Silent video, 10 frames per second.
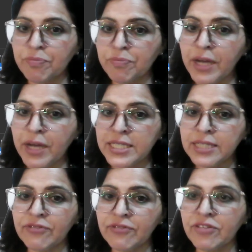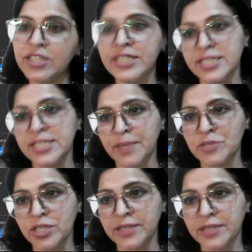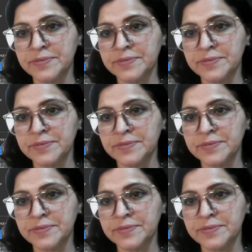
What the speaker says: partly filled d subshell.